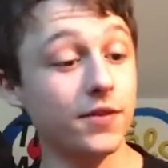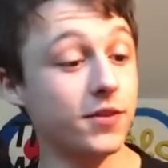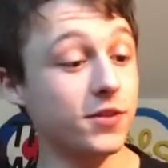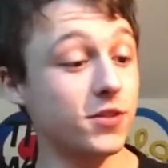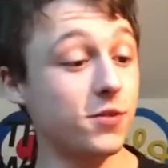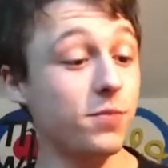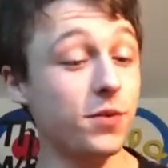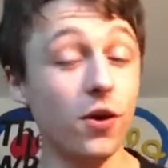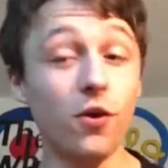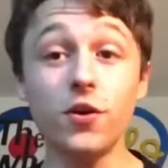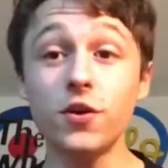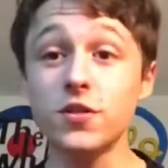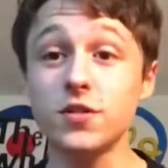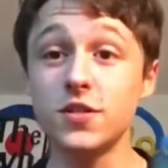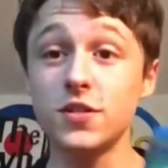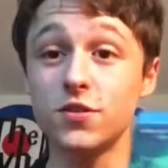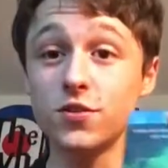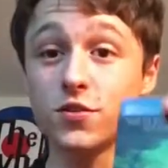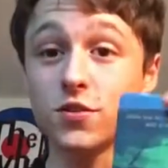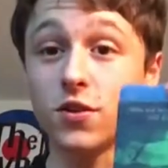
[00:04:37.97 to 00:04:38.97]
to be
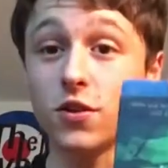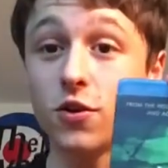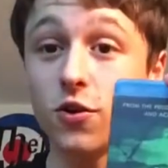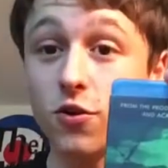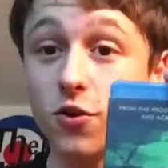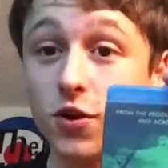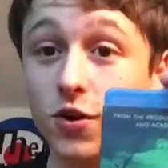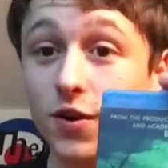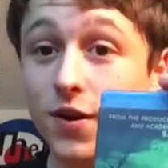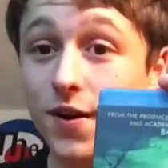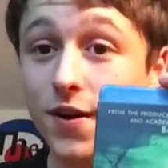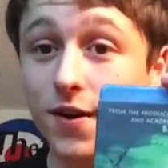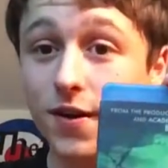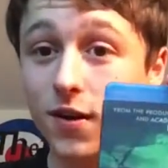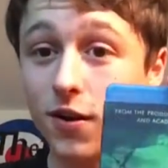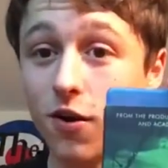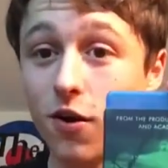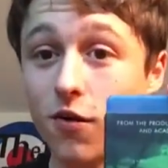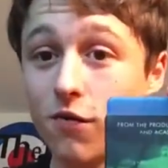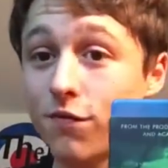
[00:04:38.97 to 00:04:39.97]
honest, it doesn't look
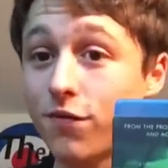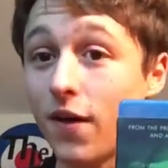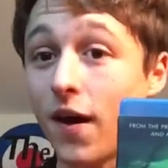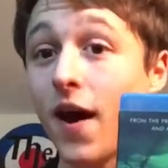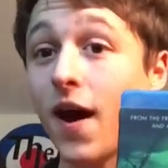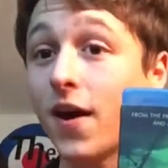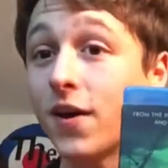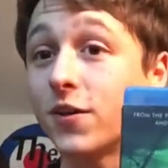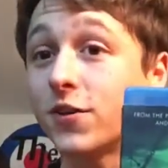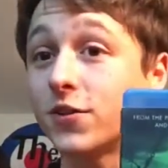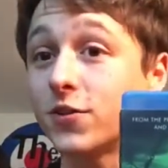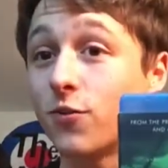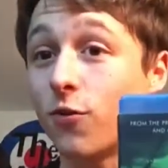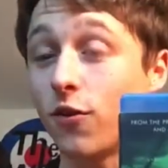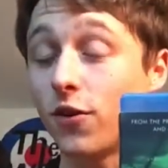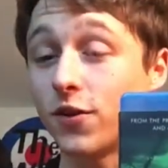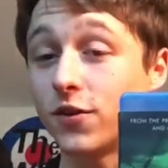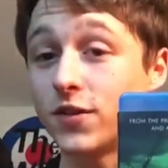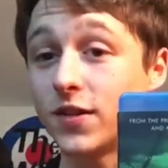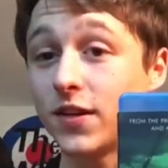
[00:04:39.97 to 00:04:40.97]
of the highest
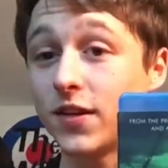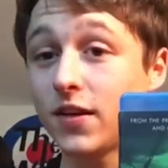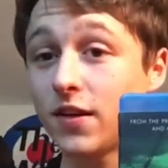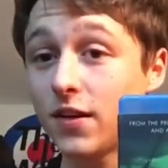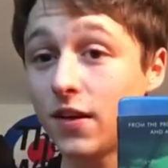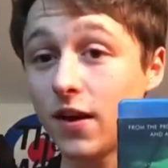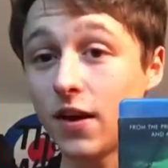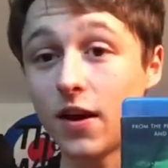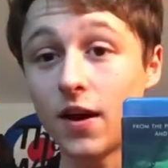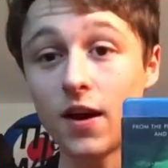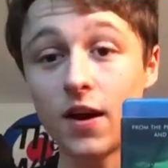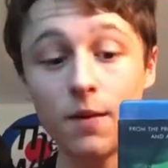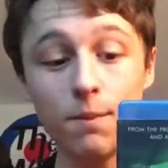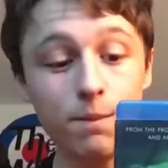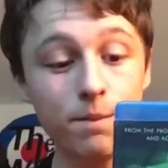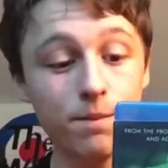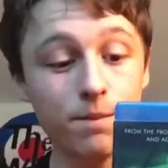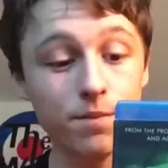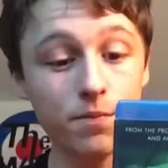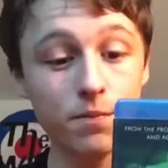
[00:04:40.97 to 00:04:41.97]
quality,
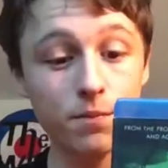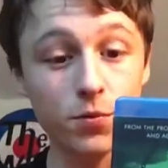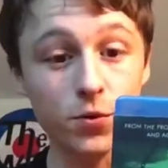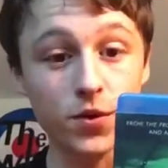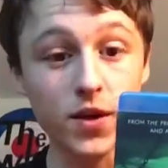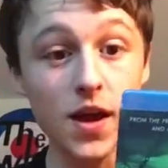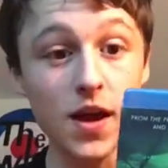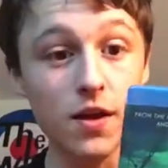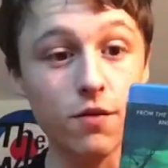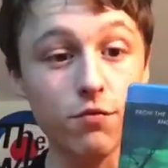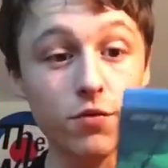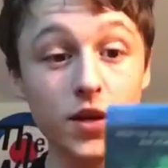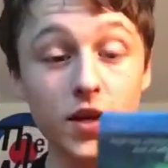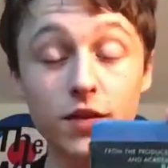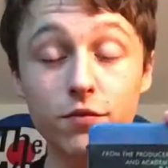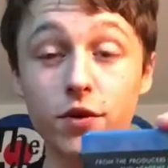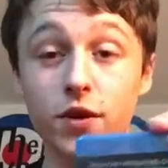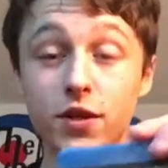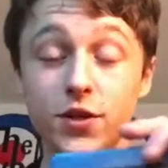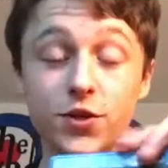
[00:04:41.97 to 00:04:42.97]
but yeah, it
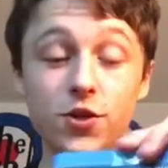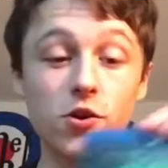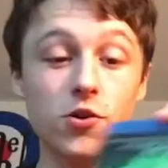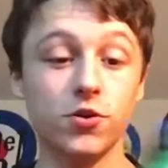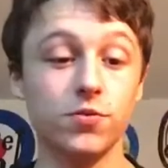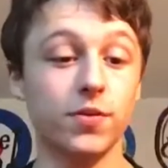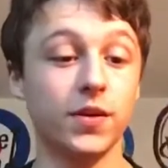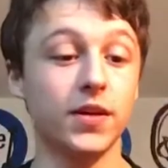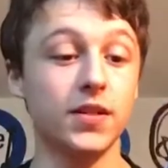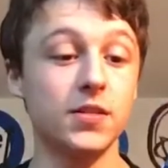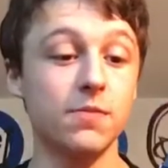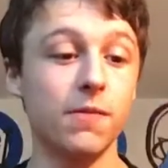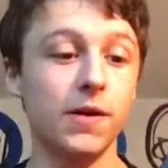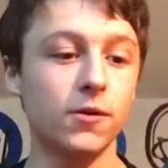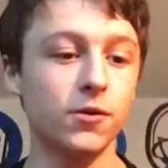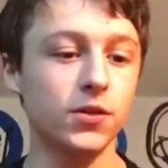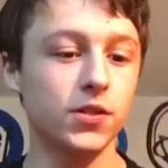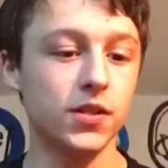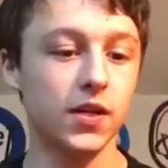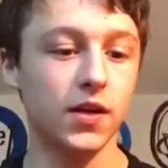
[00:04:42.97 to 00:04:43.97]
really, really shocked me. It's
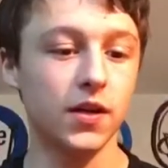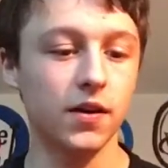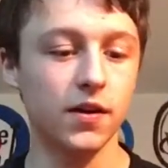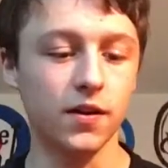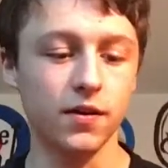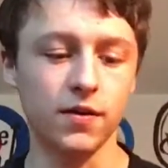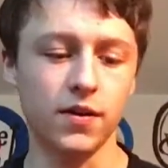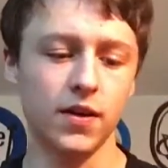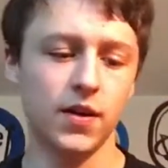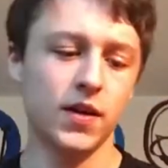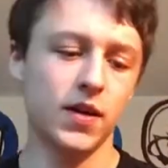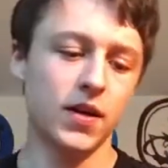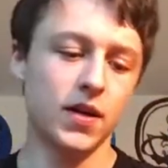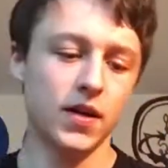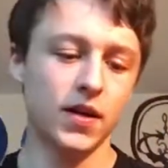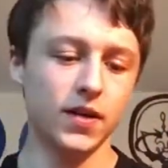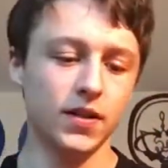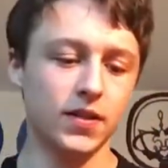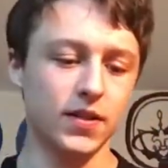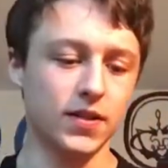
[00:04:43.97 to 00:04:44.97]
about
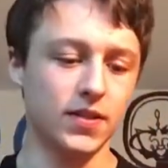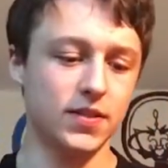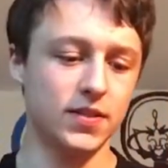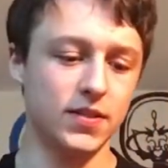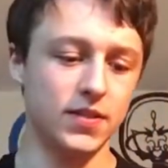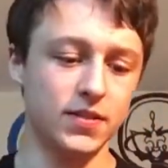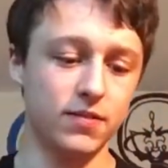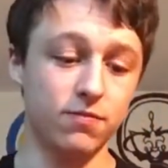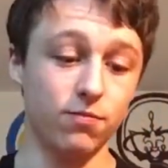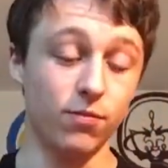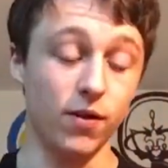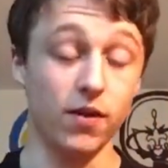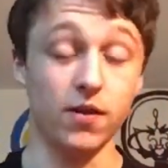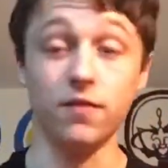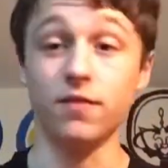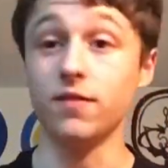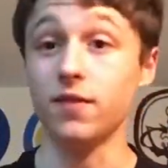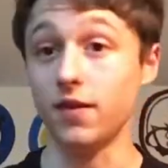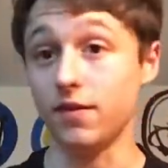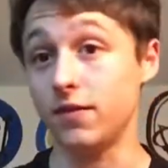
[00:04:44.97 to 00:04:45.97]
this,
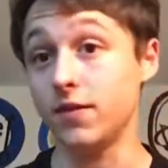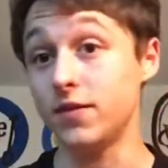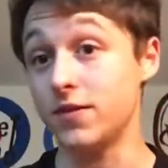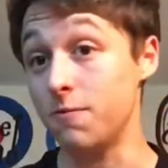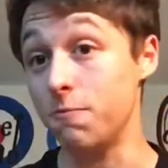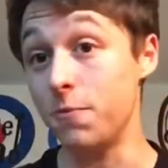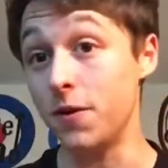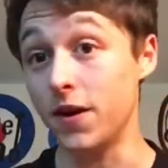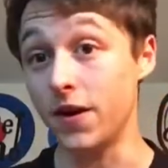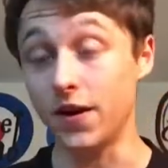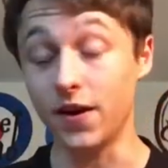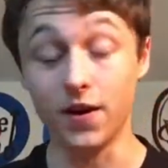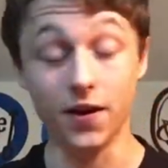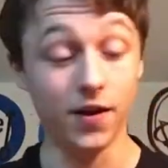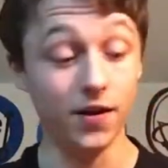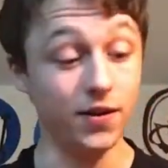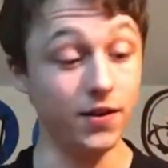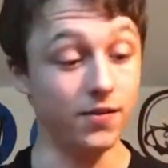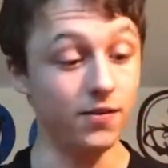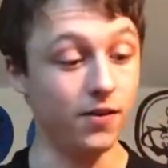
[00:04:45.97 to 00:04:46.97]
well, it's a bay
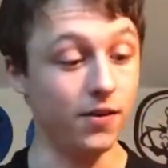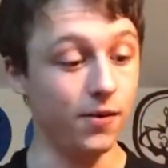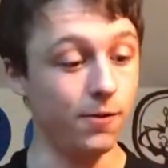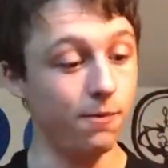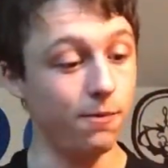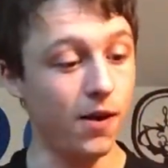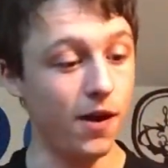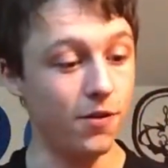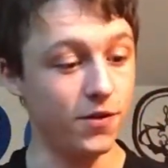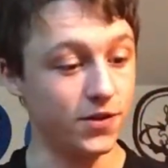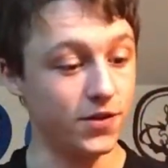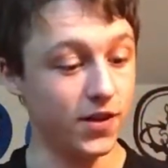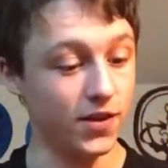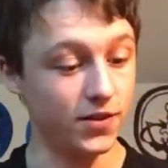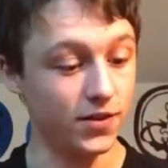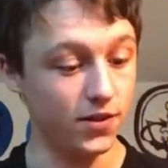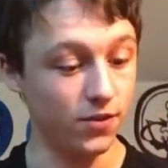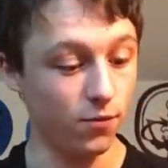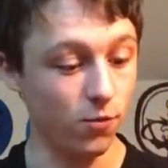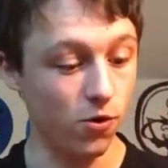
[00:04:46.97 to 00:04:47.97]
and there's a
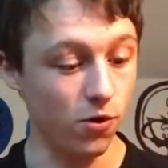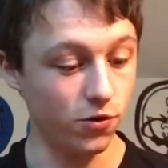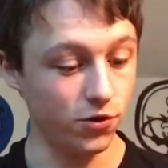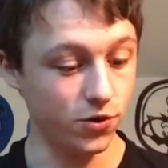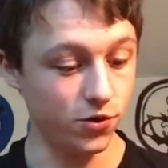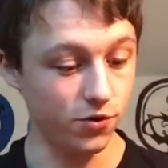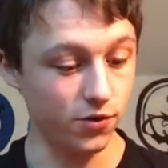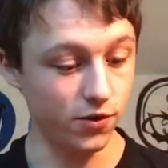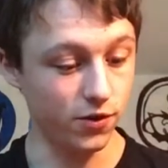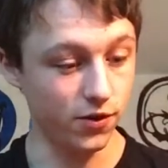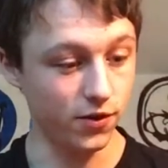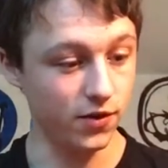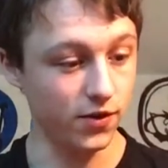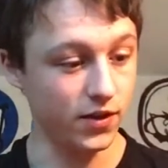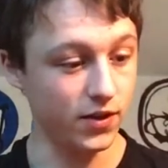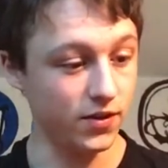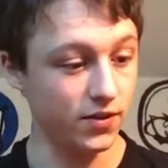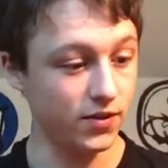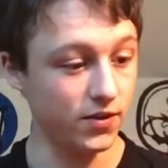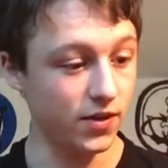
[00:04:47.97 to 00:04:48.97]
parasite in the water, and
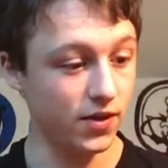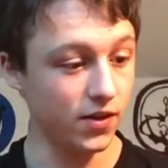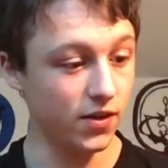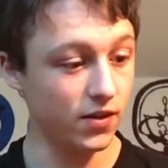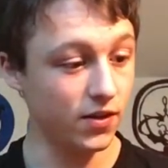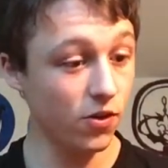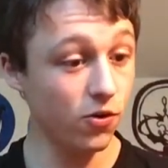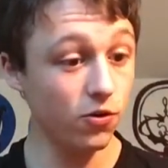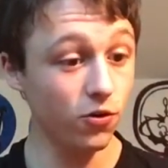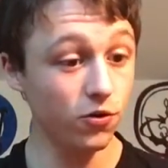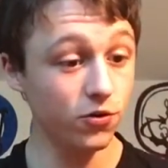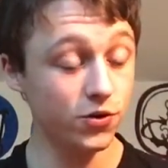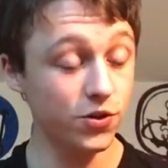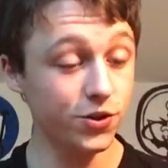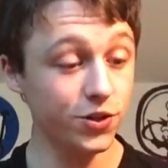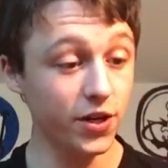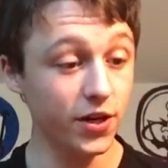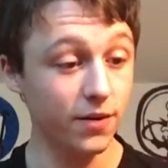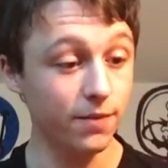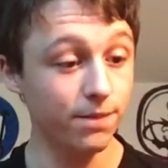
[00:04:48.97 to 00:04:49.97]
it all goes to
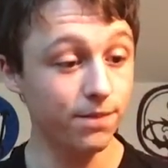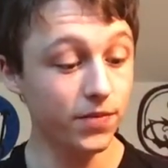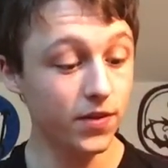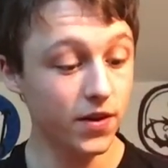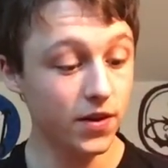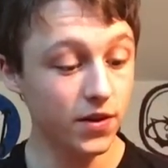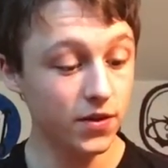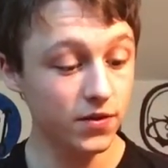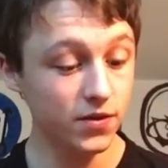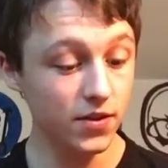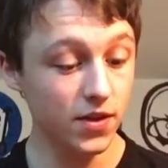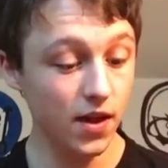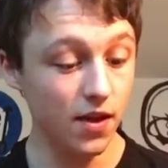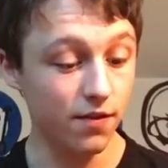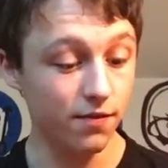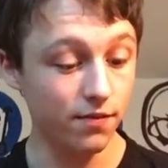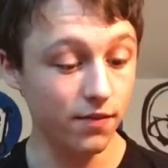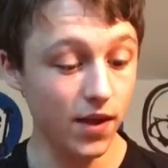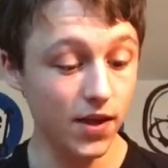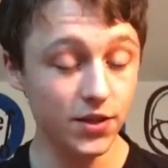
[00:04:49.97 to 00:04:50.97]
shit. So
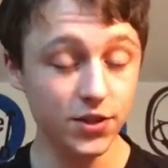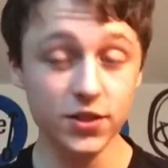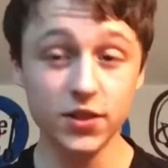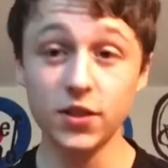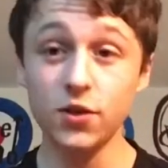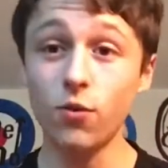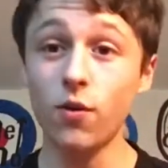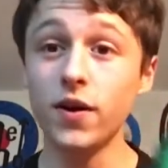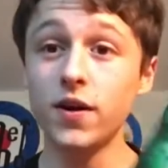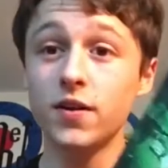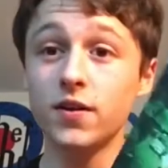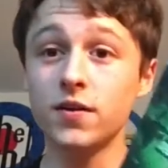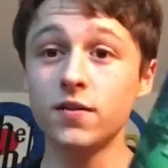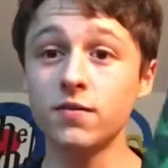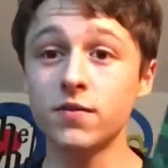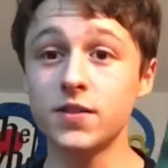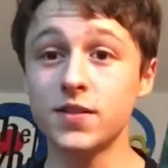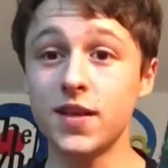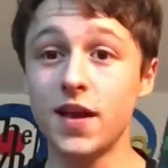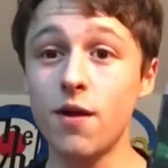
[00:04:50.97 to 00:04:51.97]
yeah, actually quite a
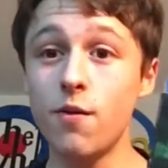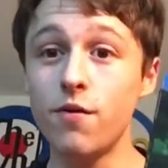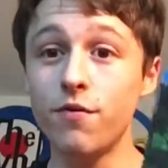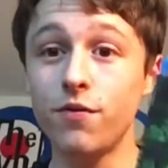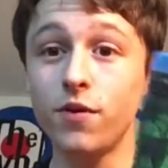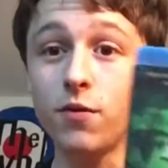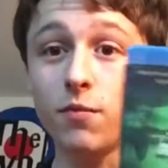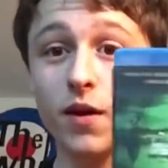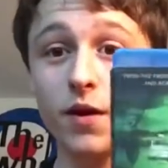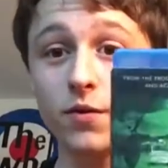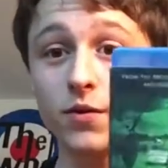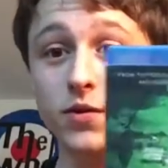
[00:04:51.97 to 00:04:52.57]
scary film, I